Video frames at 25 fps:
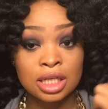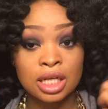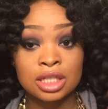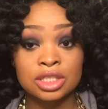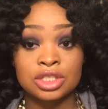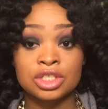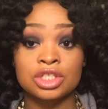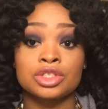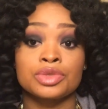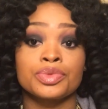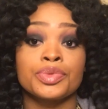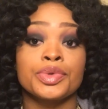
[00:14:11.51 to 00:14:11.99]
I
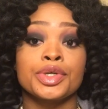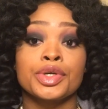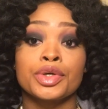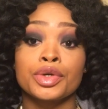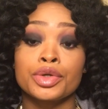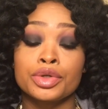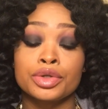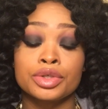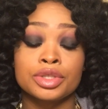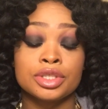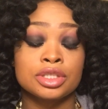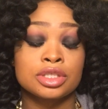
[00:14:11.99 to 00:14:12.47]
just
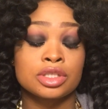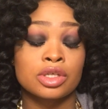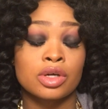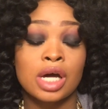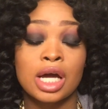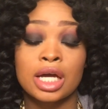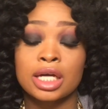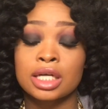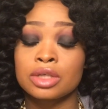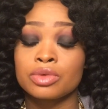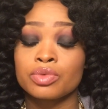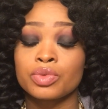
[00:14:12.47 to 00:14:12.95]
recurled it so
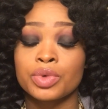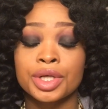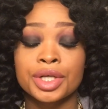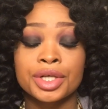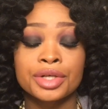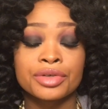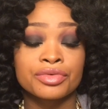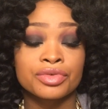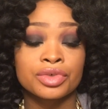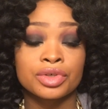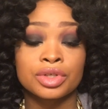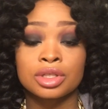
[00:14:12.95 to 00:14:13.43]
I can
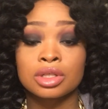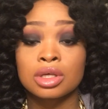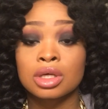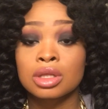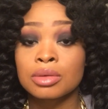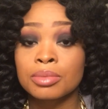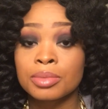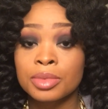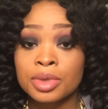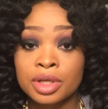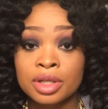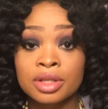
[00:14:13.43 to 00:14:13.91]
wear it for
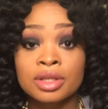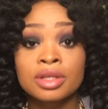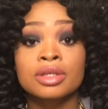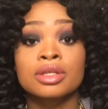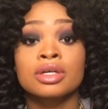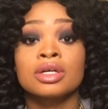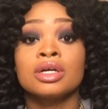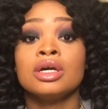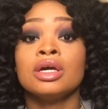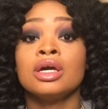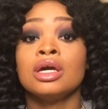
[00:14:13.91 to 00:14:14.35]
another month